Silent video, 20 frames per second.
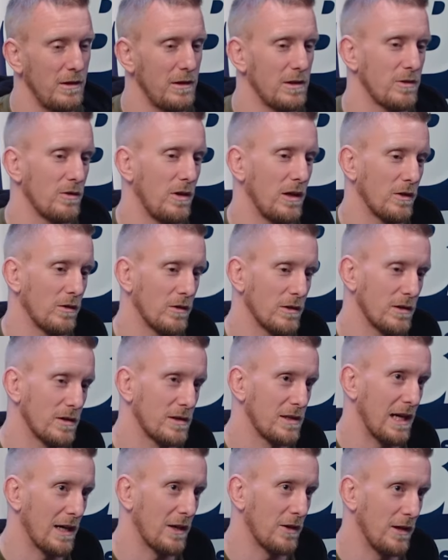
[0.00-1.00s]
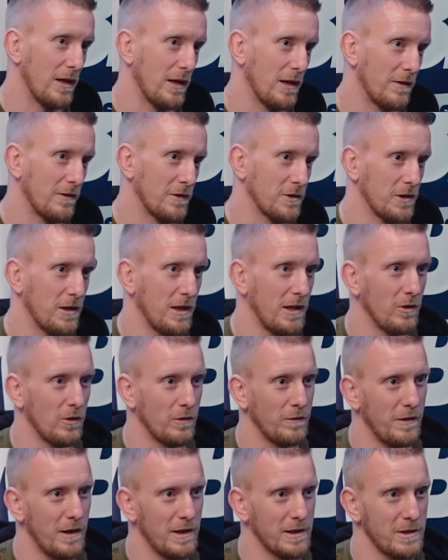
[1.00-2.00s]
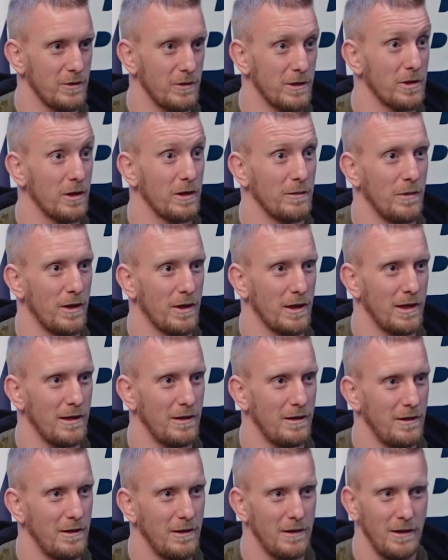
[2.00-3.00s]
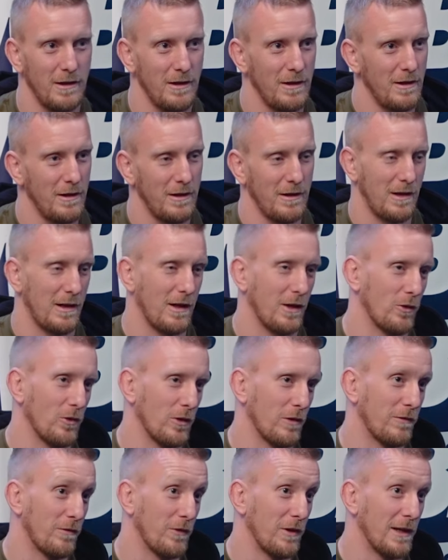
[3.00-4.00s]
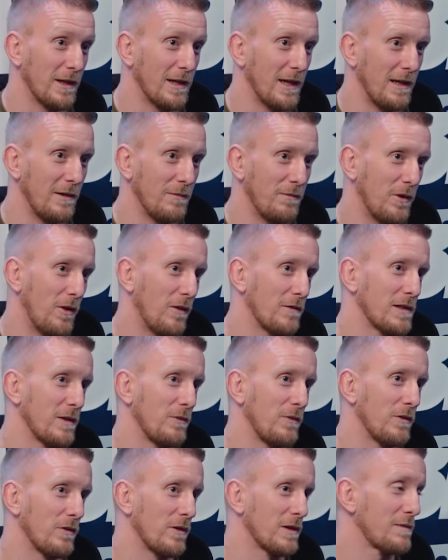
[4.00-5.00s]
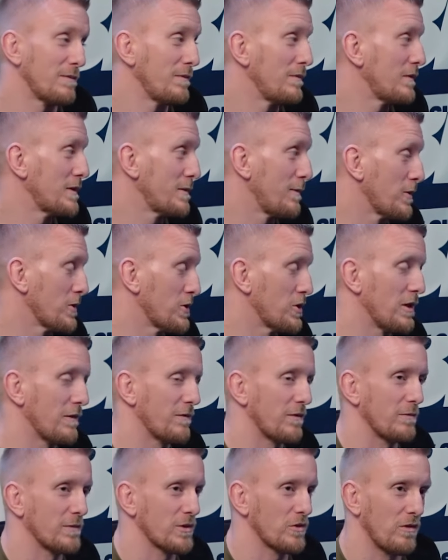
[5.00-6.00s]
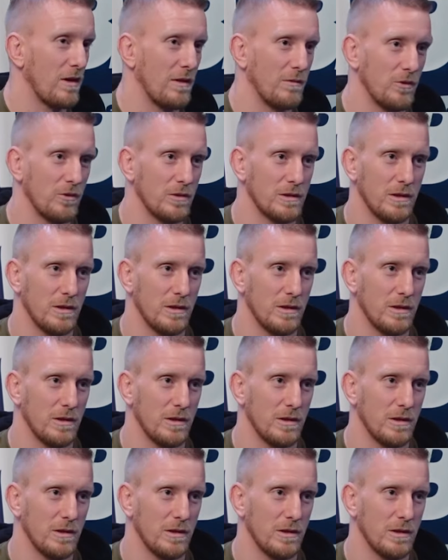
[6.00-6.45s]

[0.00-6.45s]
So I got second in the division. He got first. So he took the money and I got a free gi. But obviously we got a sponsorship from Scramble,